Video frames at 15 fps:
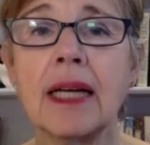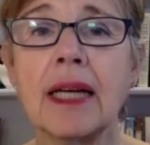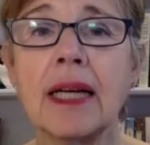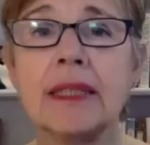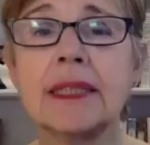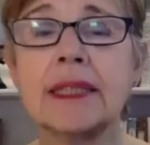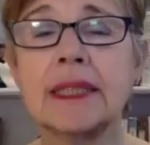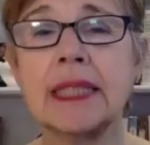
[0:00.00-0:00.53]
I
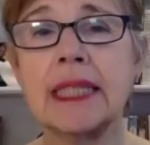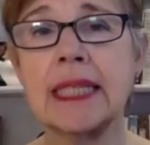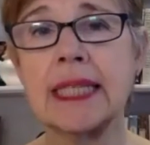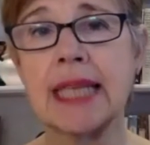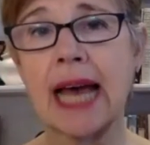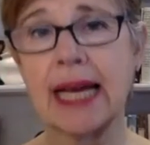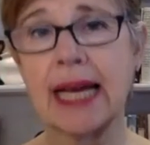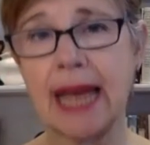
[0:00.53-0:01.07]
see
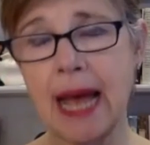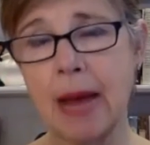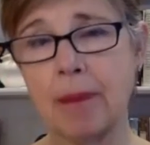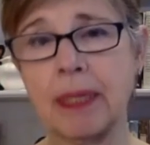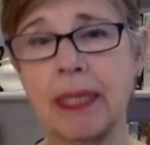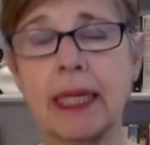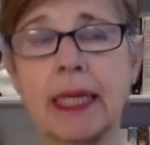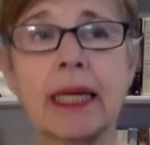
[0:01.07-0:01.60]
that
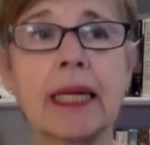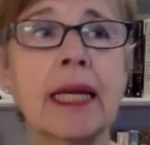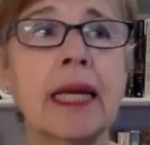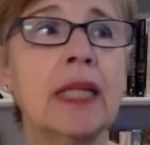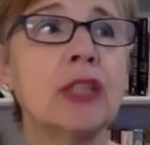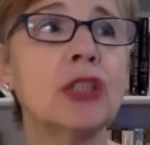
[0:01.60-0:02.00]
happening, and